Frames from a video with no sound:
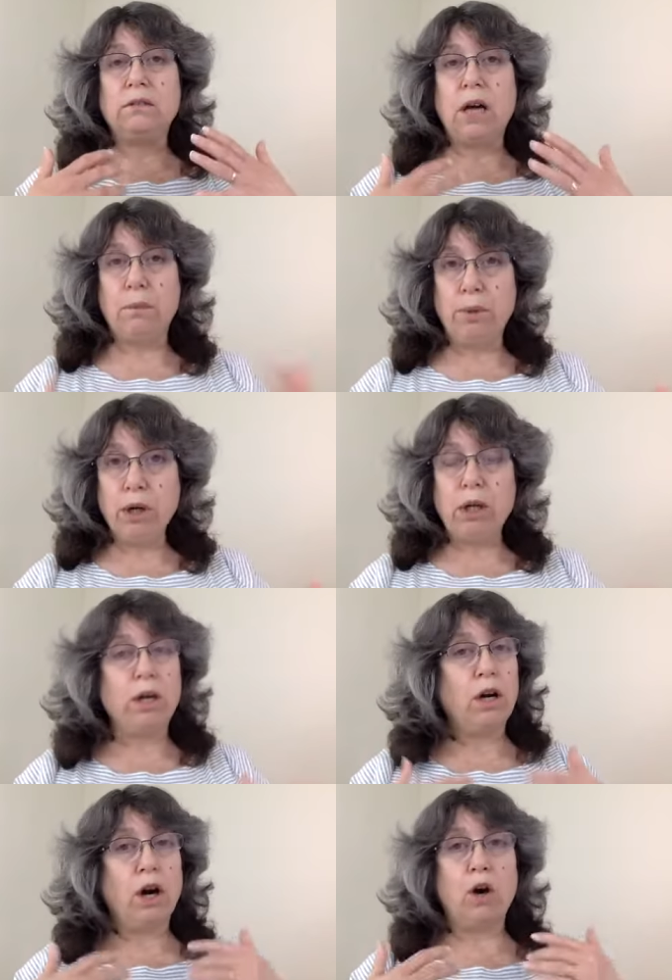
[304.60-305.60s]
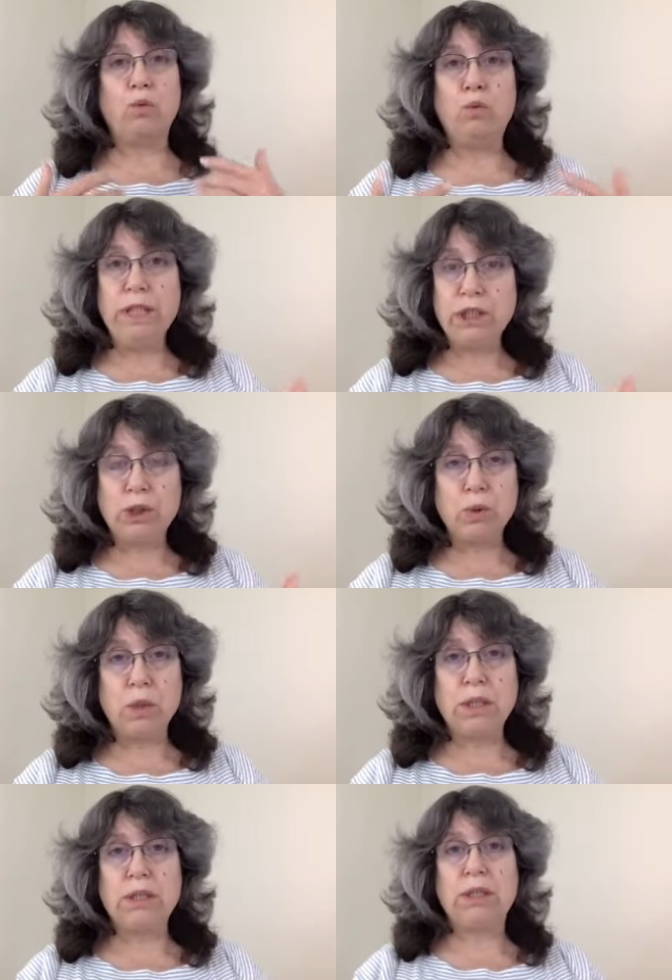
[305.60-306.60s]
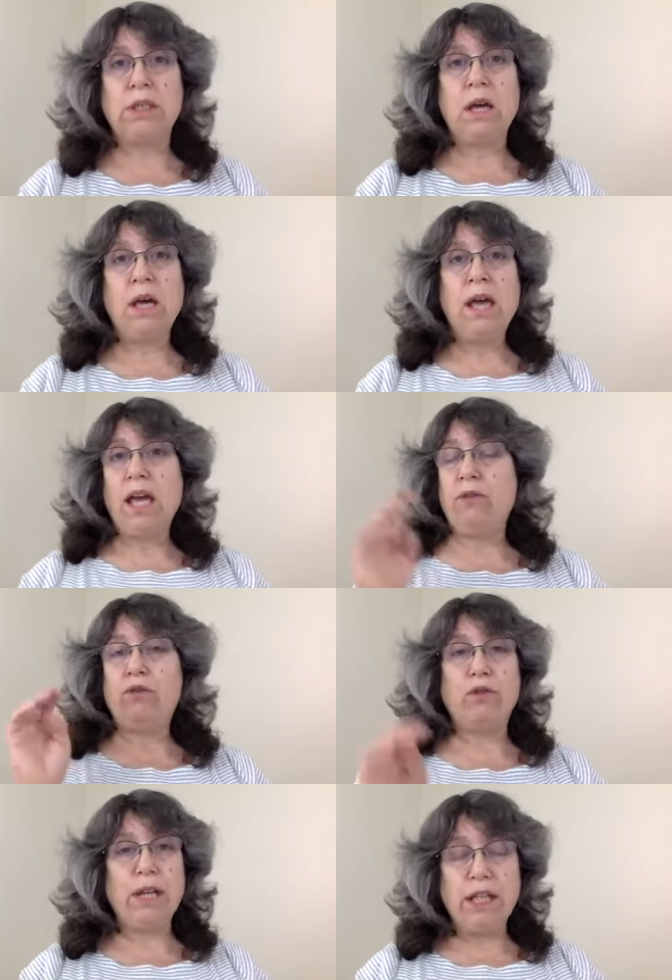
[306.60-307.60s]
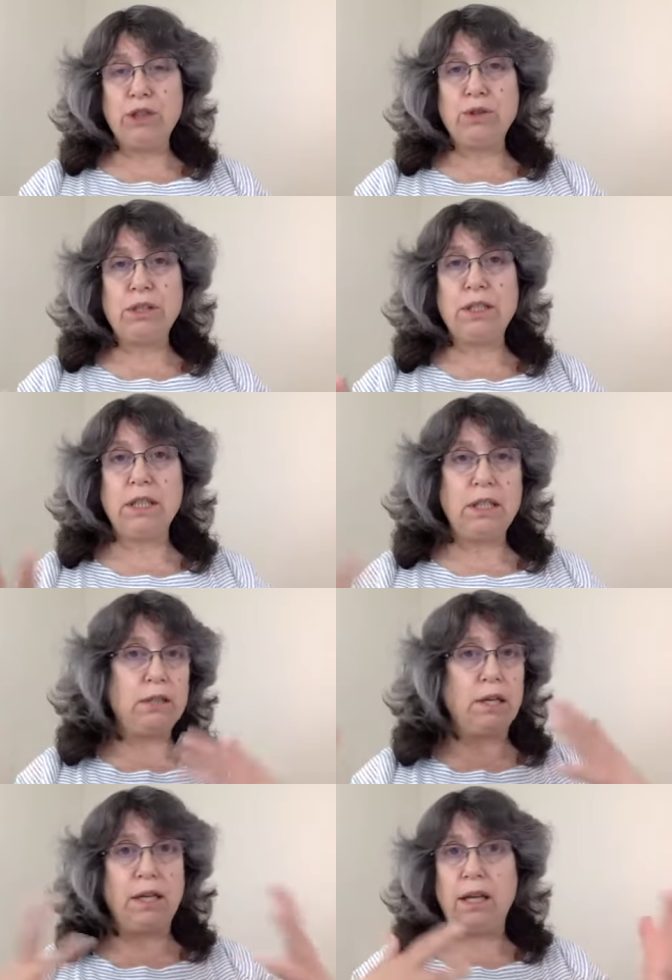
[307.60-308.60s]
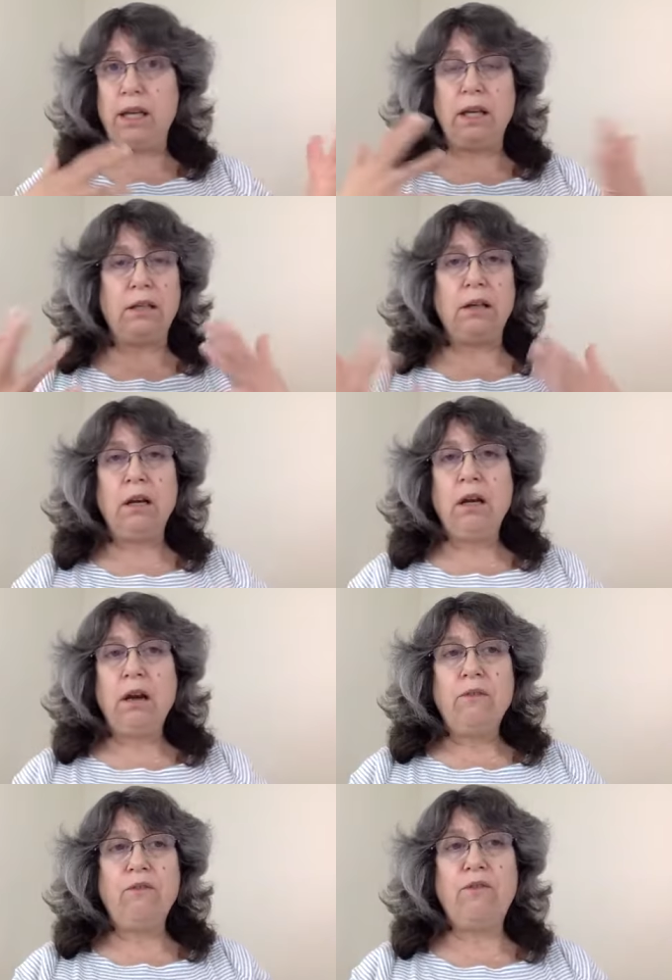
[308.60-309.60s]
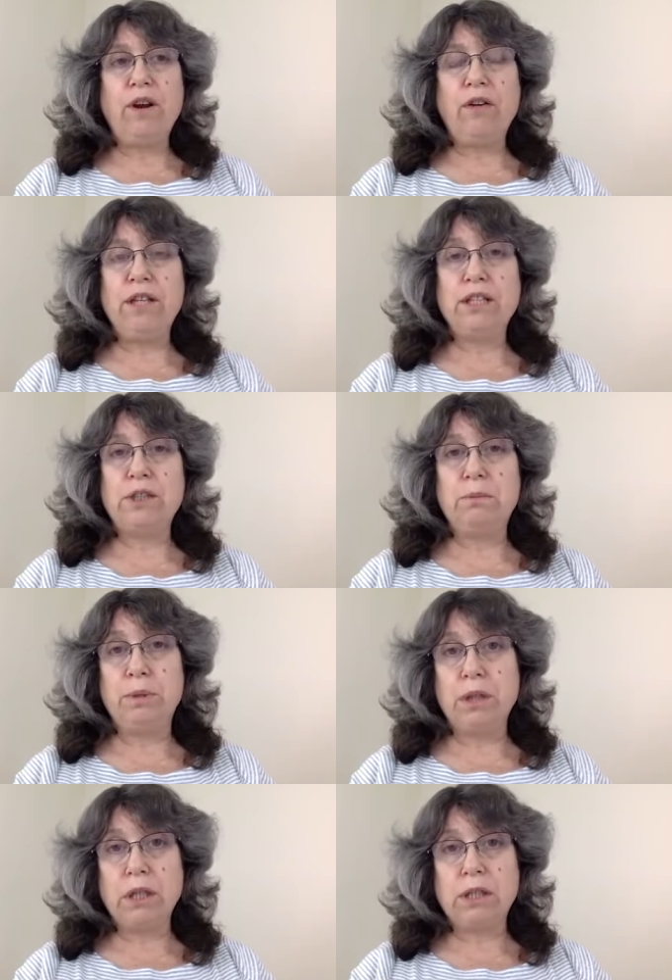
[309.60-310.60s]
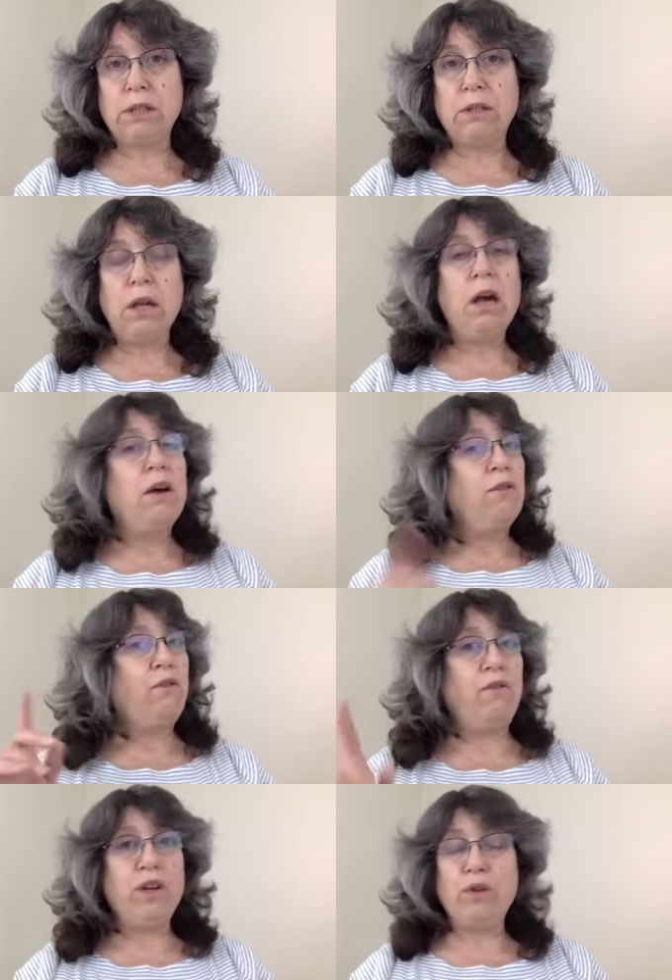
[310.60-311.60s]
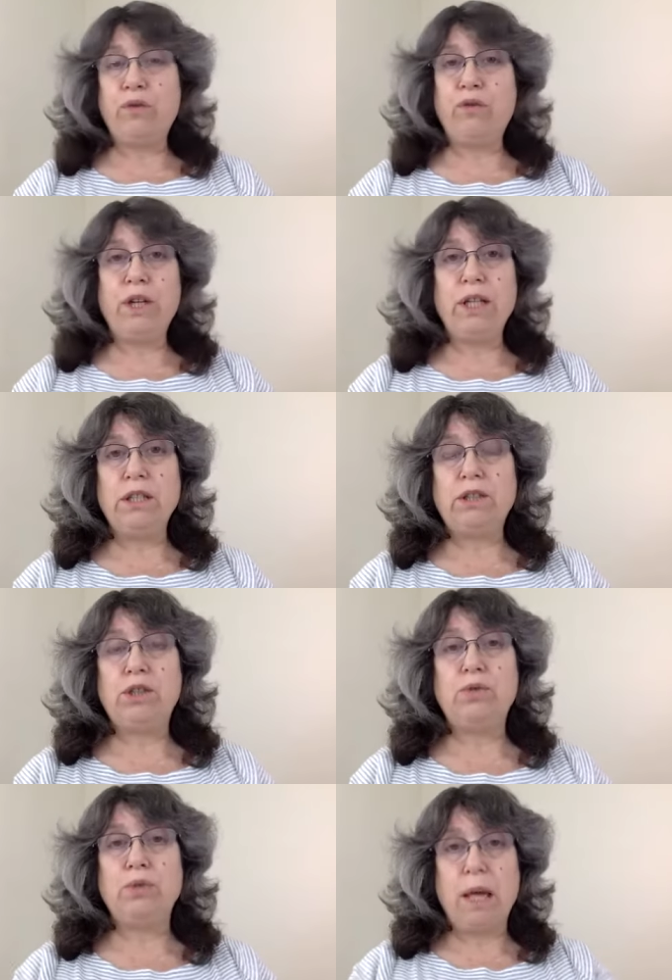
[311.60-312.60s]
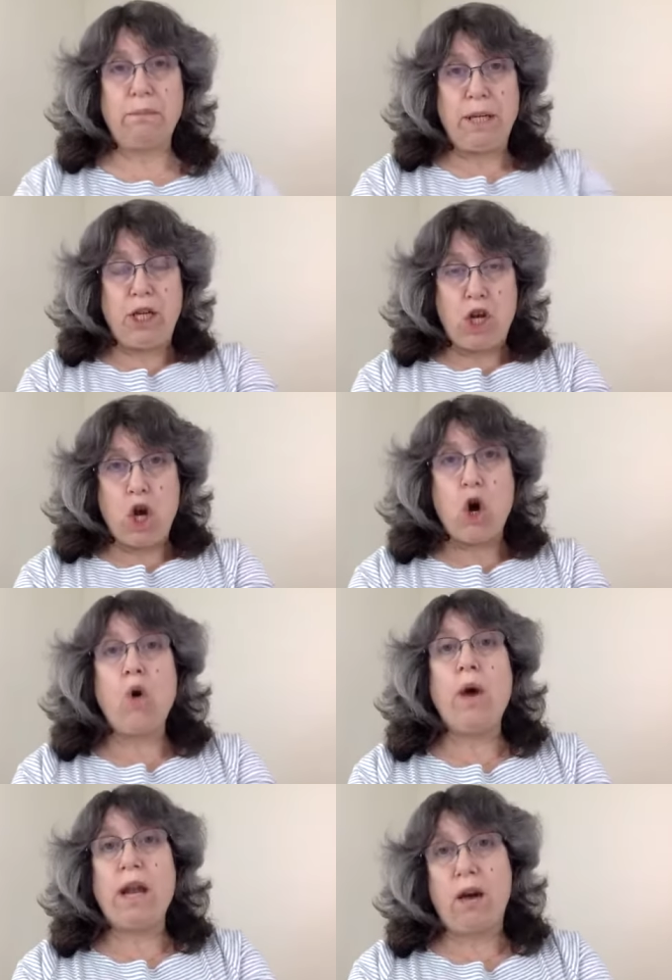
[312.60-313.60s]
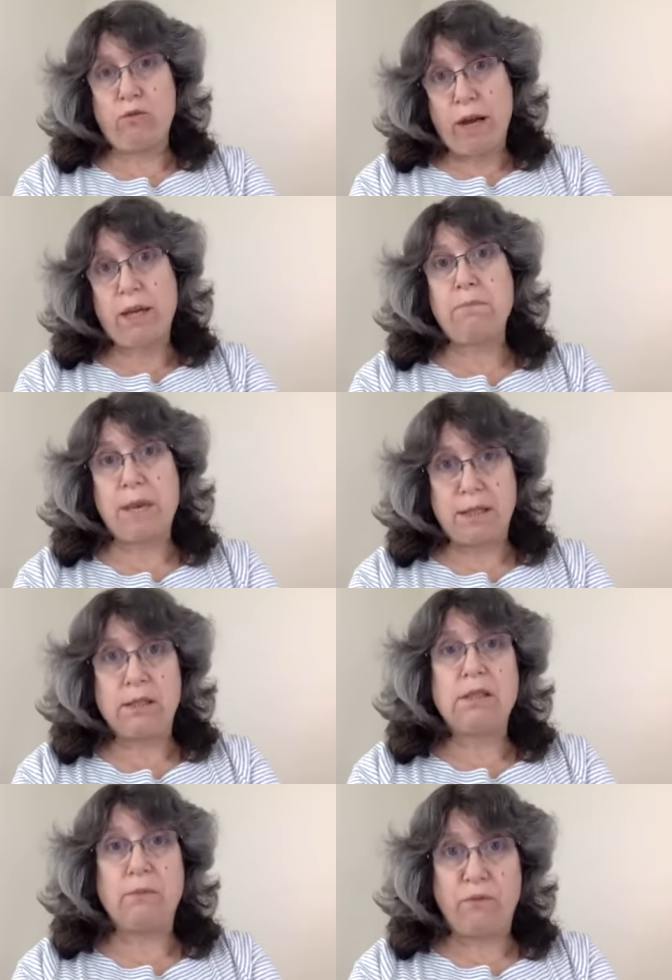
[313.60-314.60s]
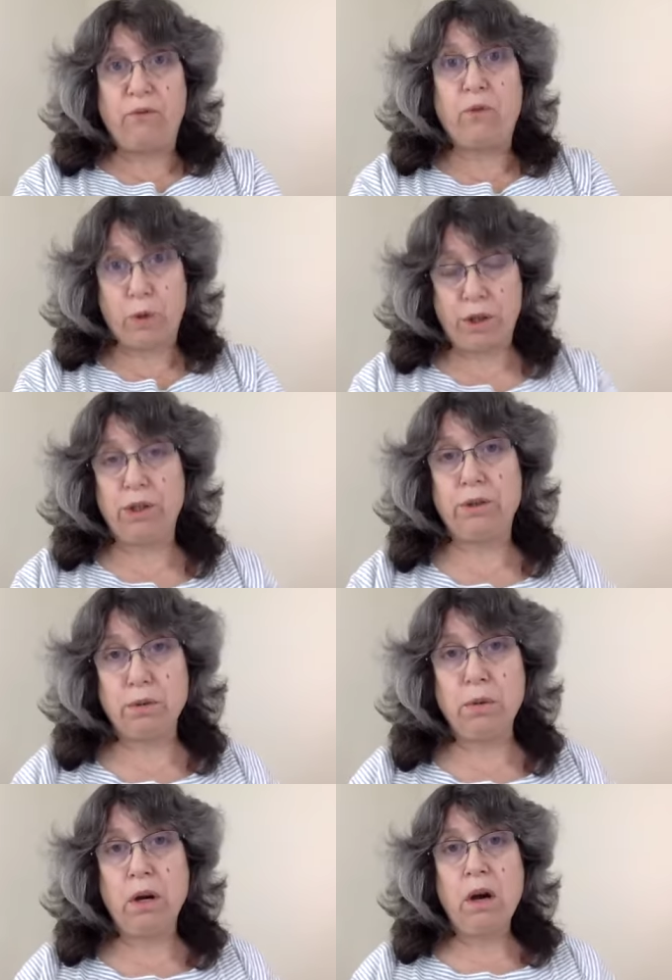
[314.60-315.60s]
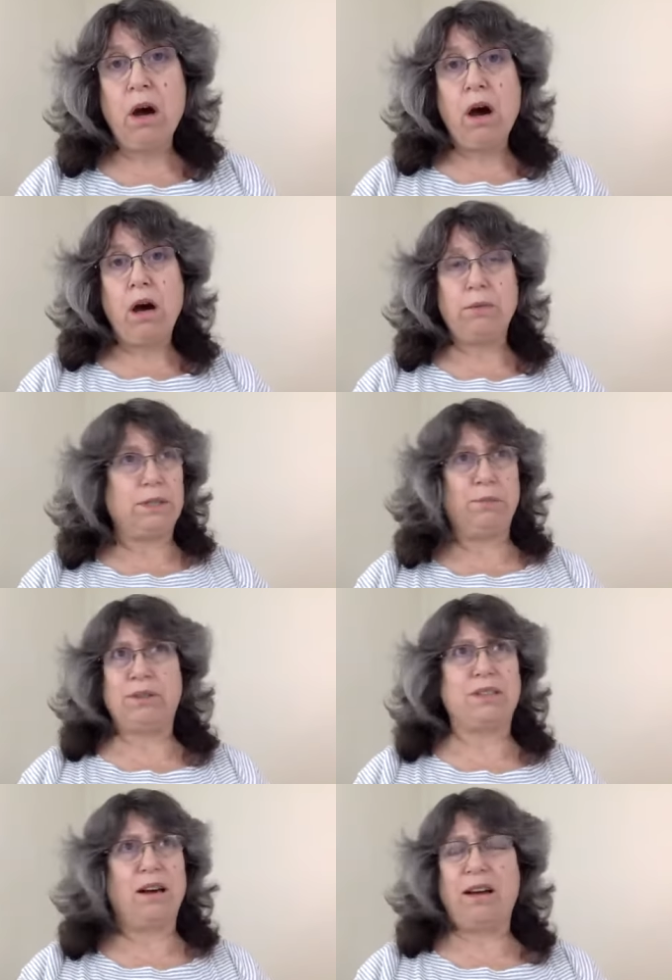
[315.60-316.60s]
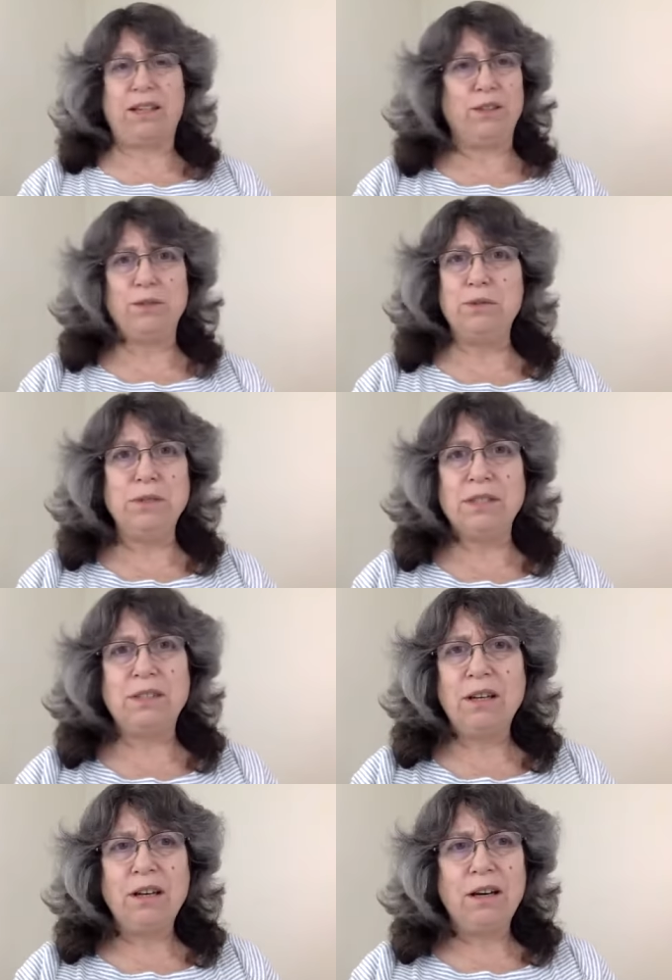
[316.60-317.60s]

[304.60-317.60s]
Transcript: a book, a resource. If you're interested in various books, feel free to let me know and I'll recommend some for you. Um, it's the mm. books I use